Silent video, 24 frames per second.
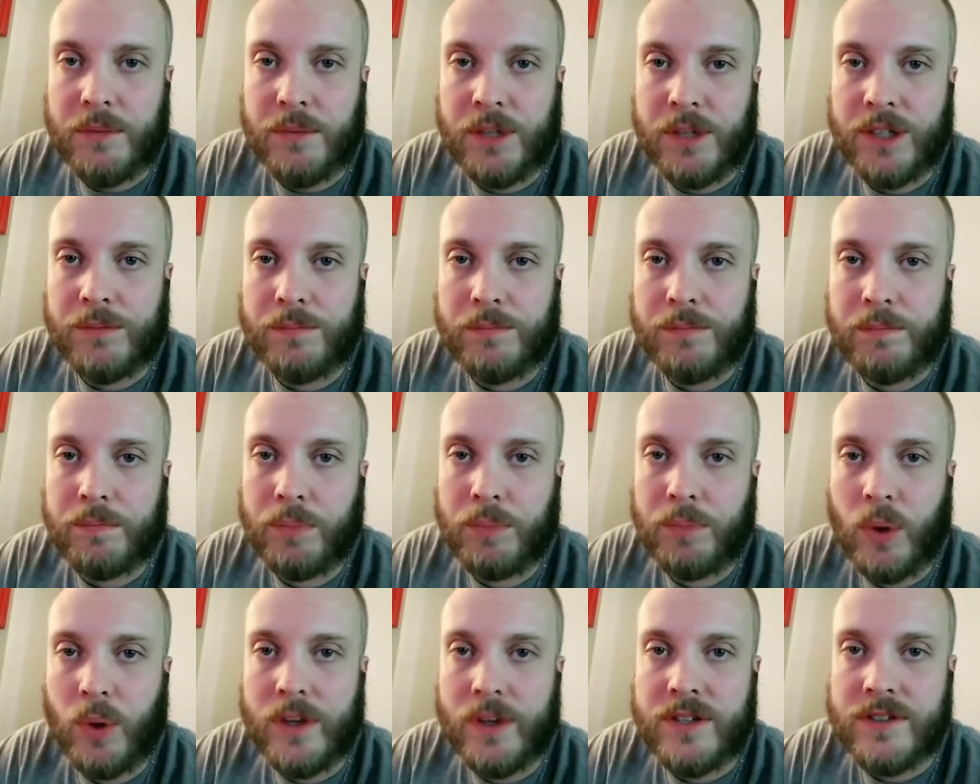I mean
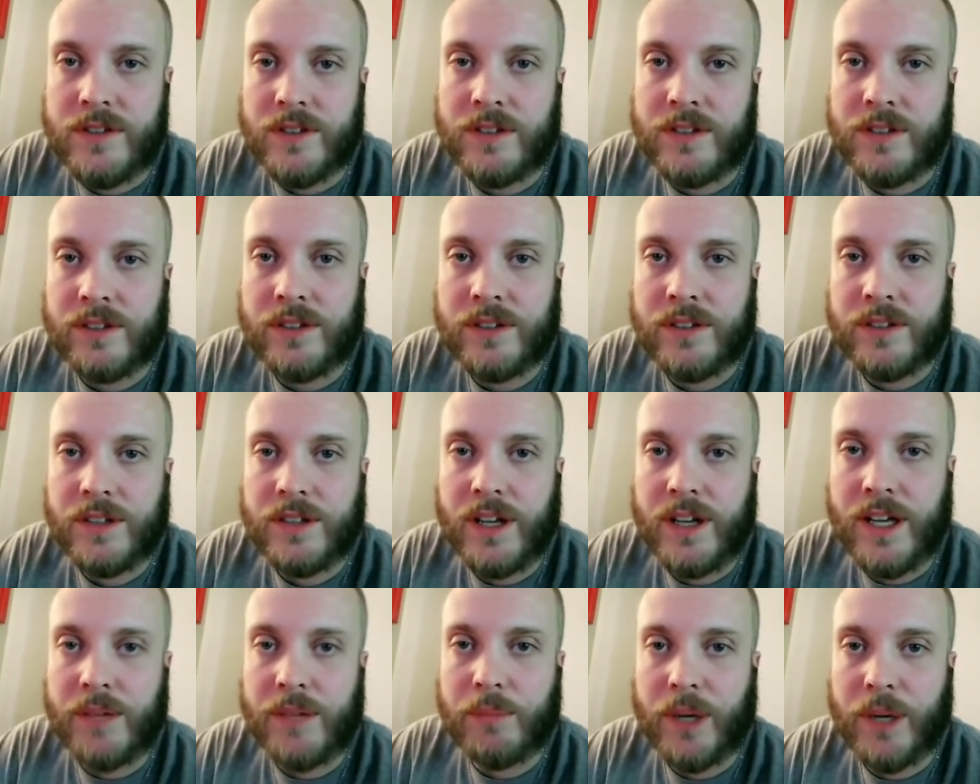poisoned,
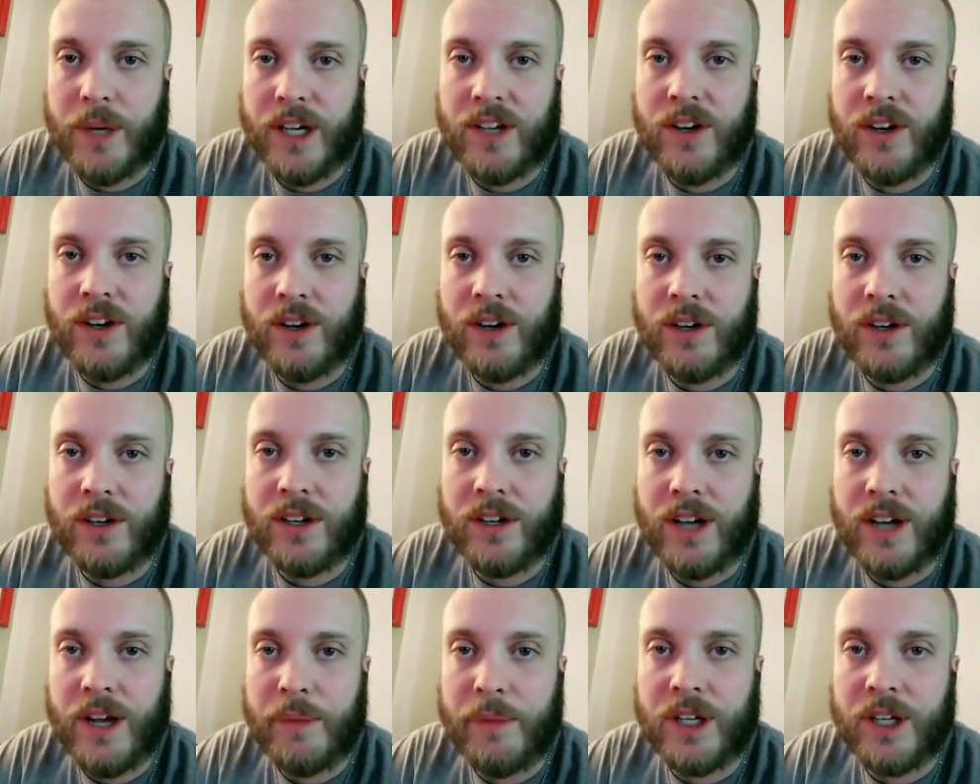and by
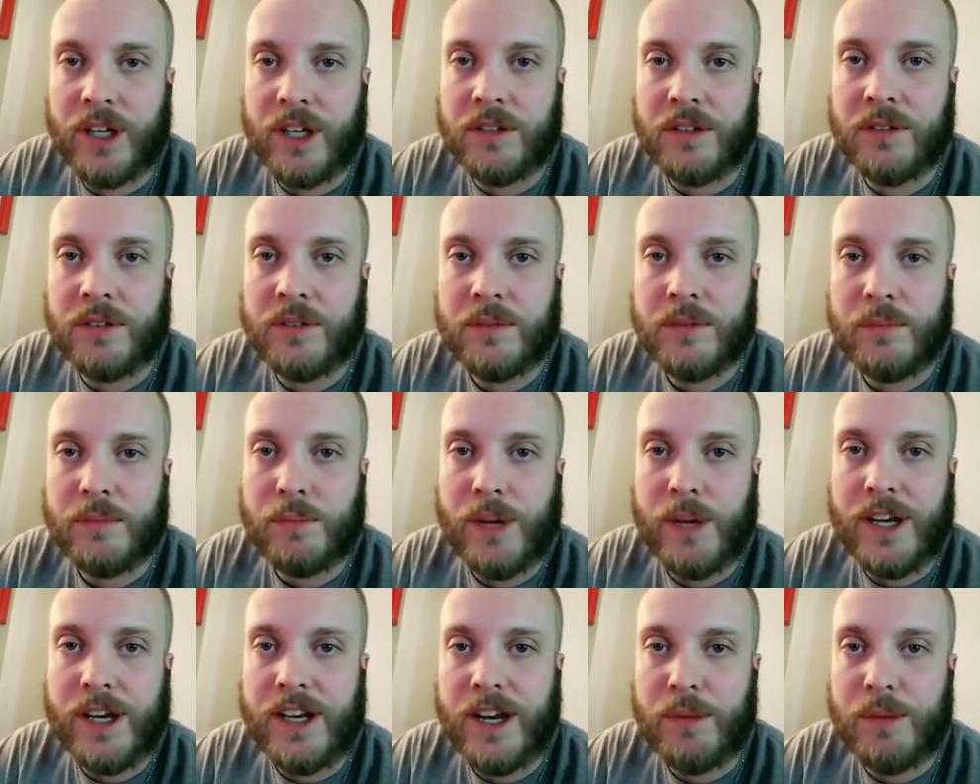car, I mean
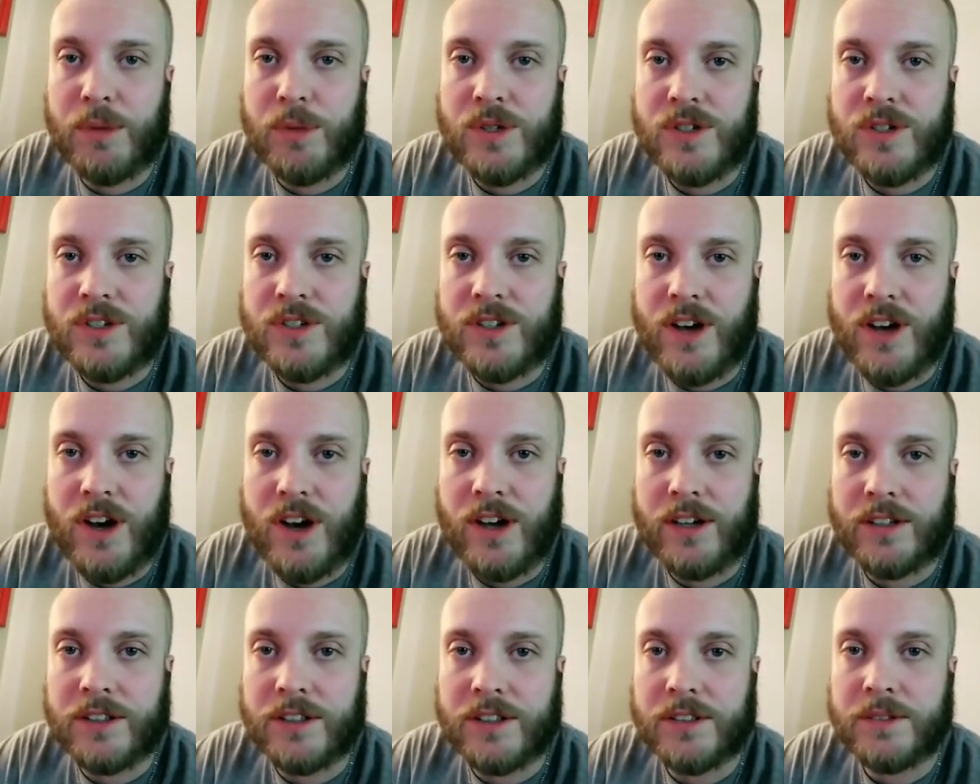my neighbor's
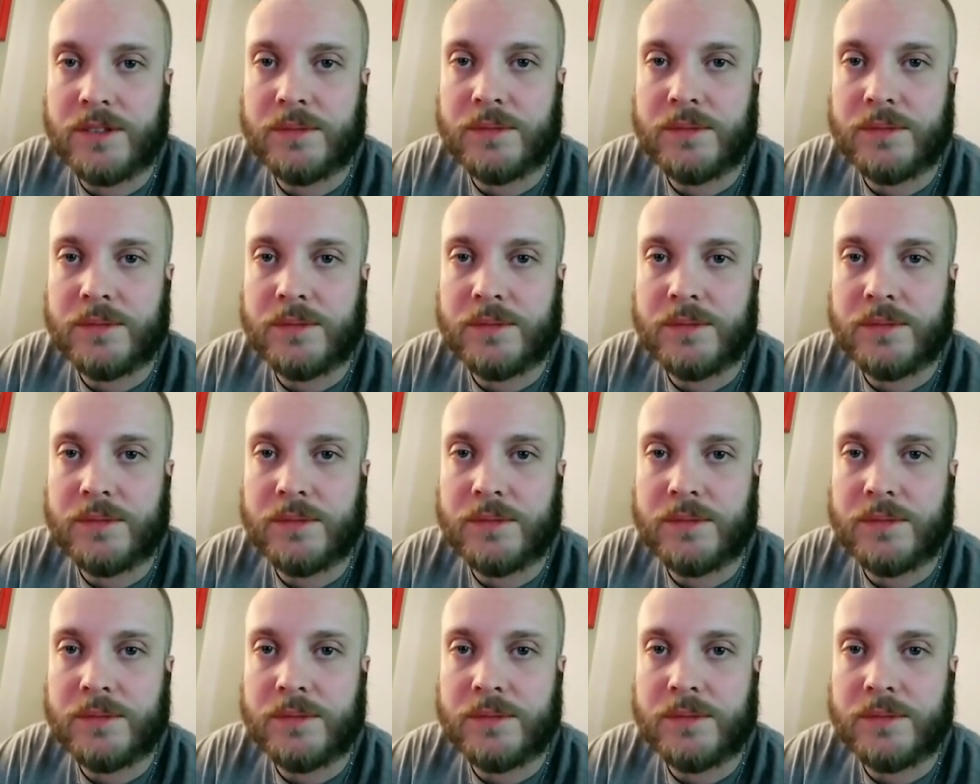dog.